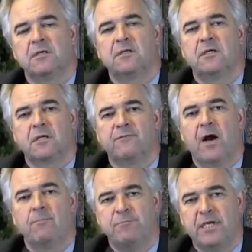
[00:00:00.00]
to give
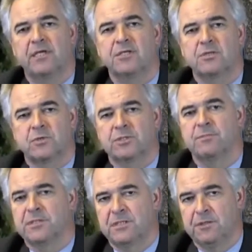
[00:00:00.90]
our biggest
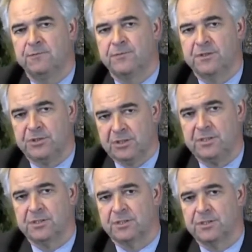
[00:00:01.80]
Christmas gift to
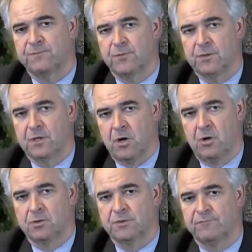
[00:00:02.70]
Jesus for the
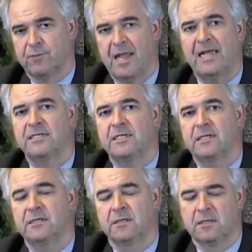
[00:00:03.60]
cause of
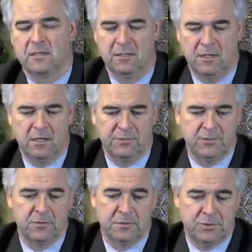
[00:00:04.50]
planting
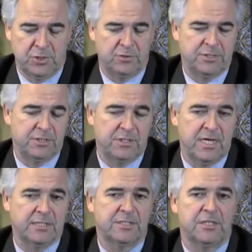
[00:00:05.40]
other churches.
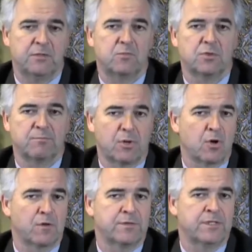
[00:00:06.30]
Yes, it was
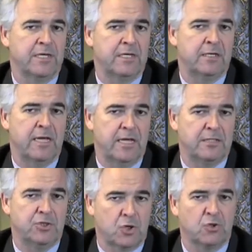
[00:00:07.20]
birthed in
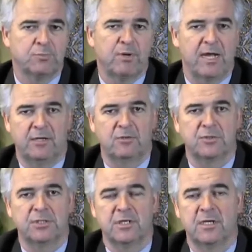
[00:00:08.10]
a church
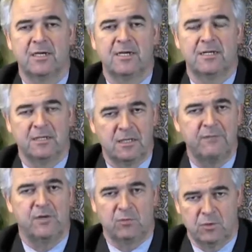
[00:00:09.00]
planter's
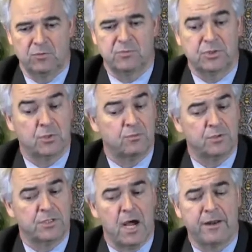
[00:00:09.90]
living room, so it
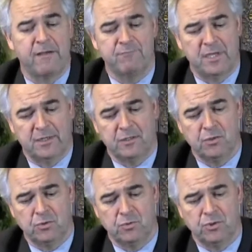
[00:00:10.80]
would not have been a
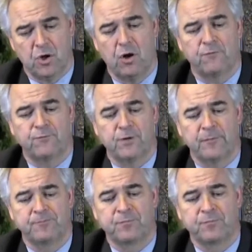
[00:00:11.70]
huge offering.